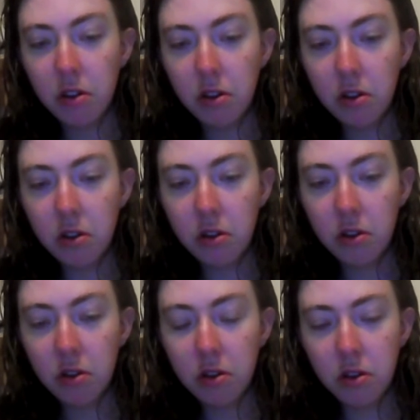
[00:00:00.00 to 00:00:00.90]

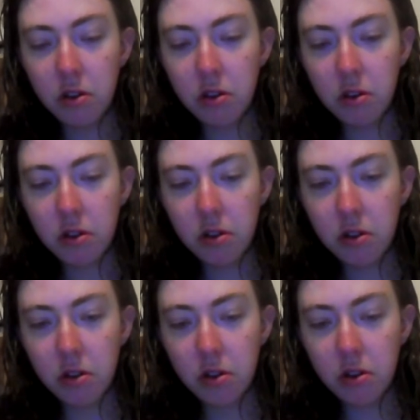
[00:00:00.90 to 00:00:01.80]

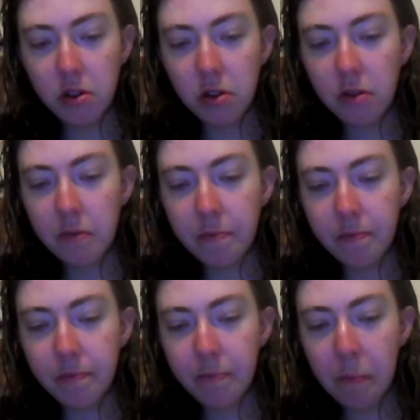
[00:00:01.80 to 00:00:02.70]

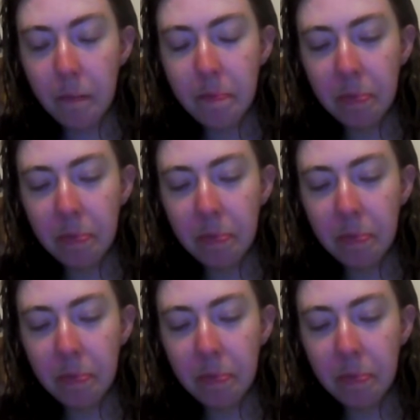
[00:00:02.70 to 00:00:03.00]
Nothing is said.